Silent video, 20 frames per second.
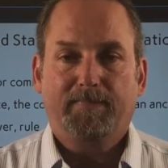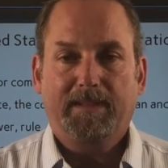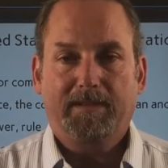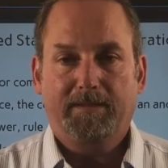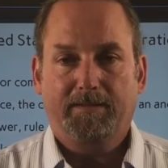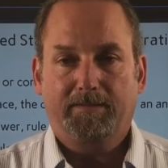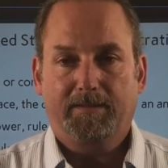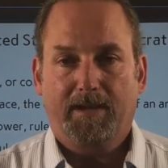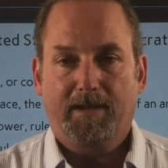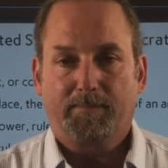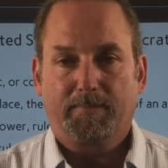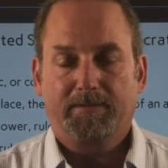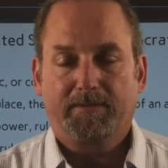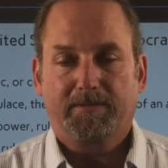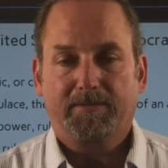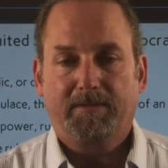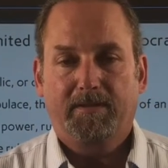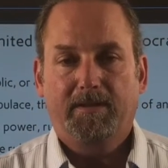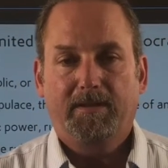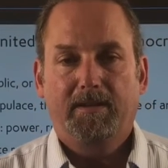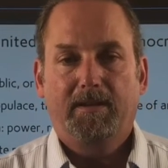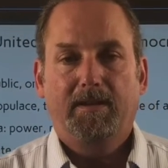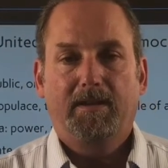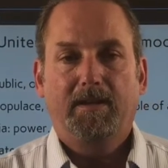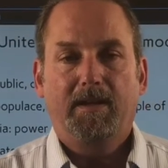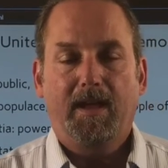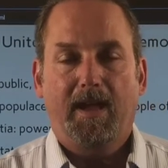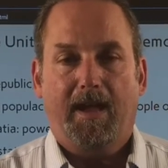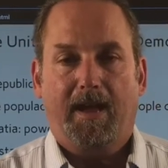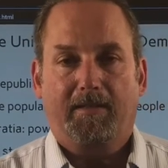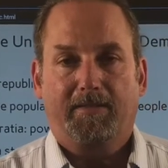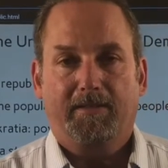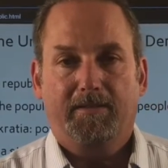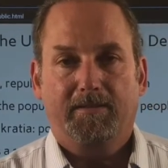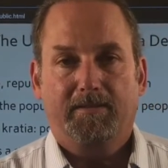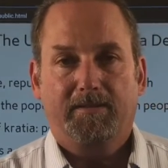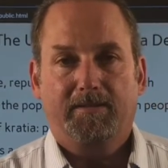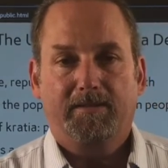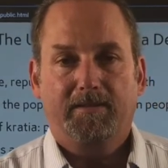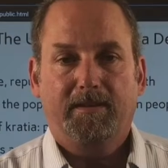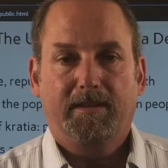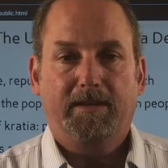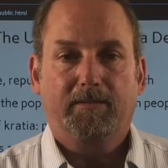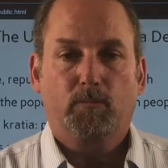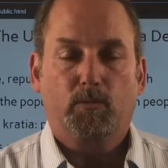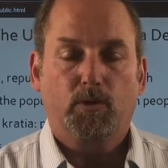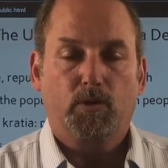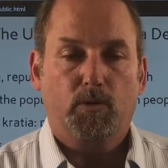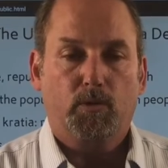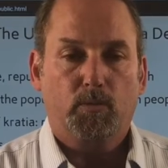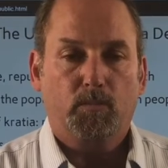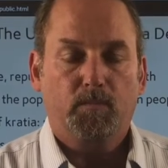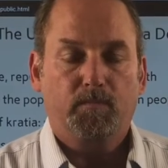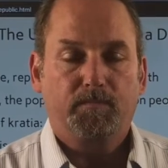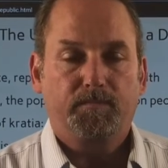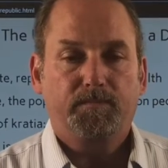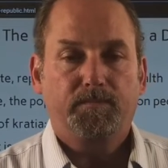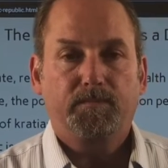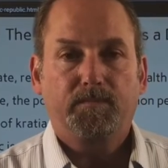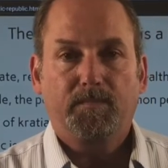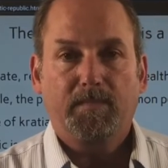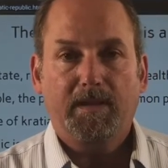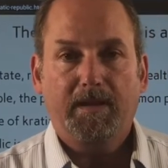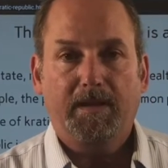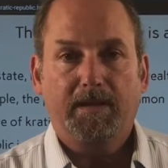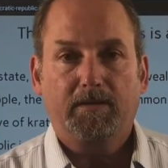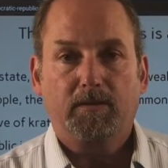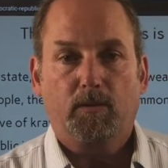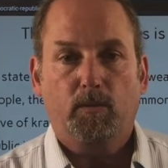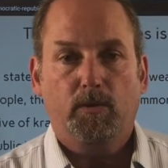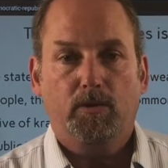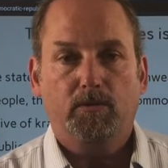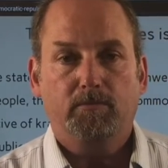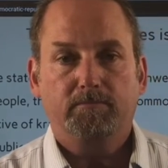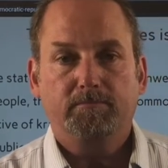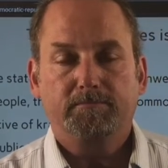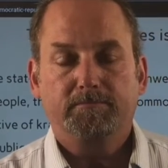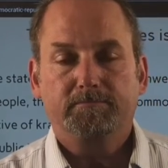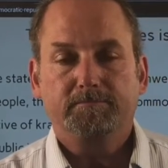Examples, Athens and Rome." End quote.